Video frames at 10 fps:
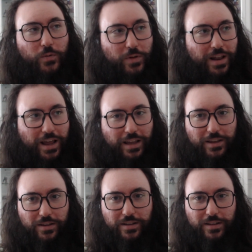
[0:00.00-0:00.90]

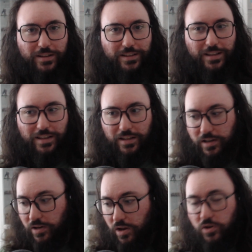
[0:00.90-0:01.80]
like,
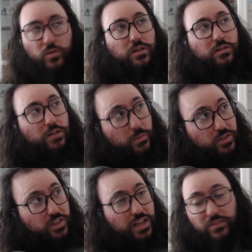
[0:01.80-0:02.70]
that you know what, I'm a
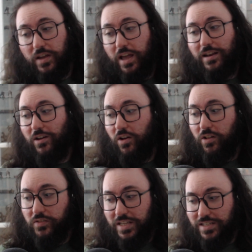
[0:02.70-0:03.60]
thief, and
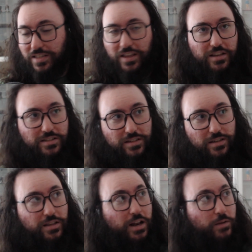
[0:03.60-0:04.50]
all these
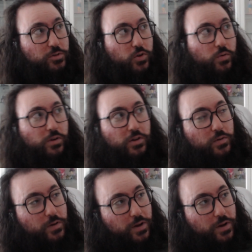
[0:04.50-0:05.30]
things that I'm showing you